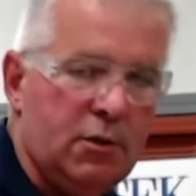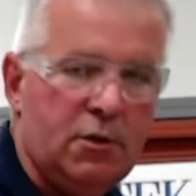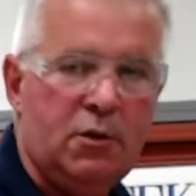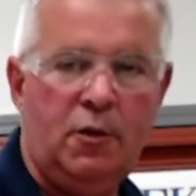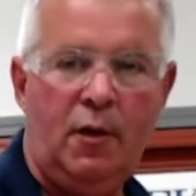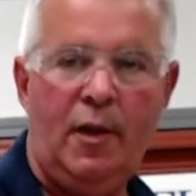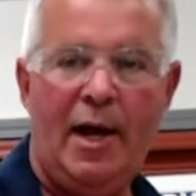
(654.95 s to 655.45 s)

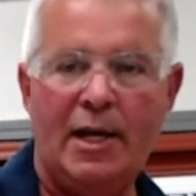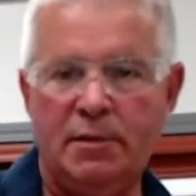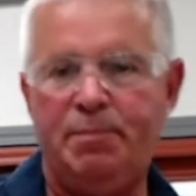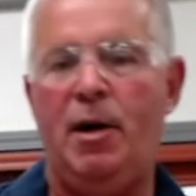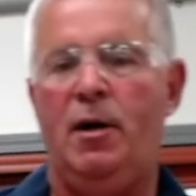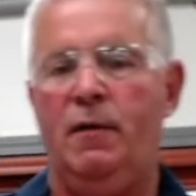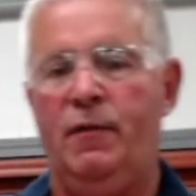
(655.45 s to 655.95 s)
So the last
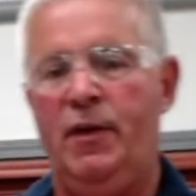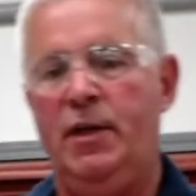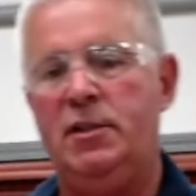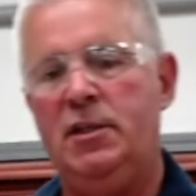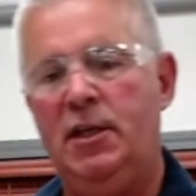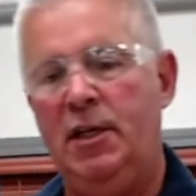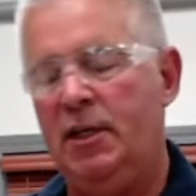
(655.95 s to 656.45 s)
part of
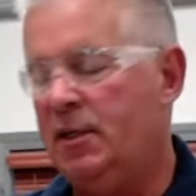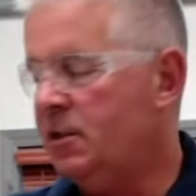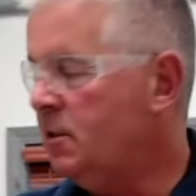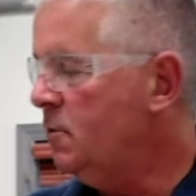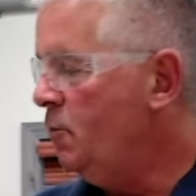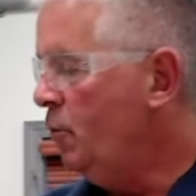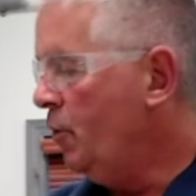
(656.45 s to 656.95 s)
this
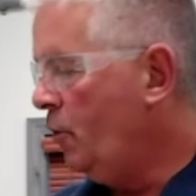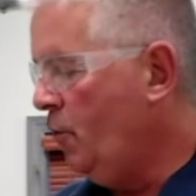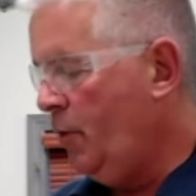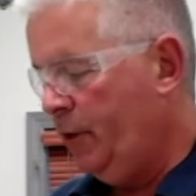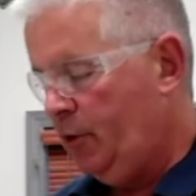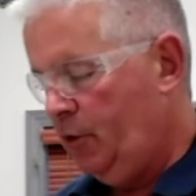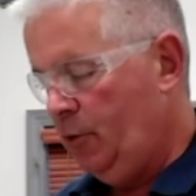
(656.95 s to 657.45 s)
is we're
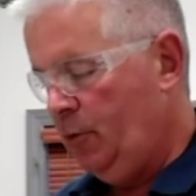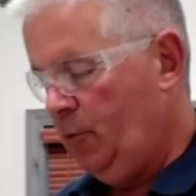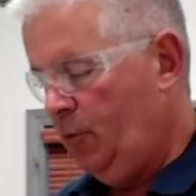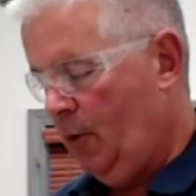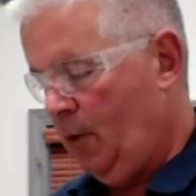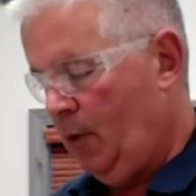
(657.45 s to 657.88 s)
going to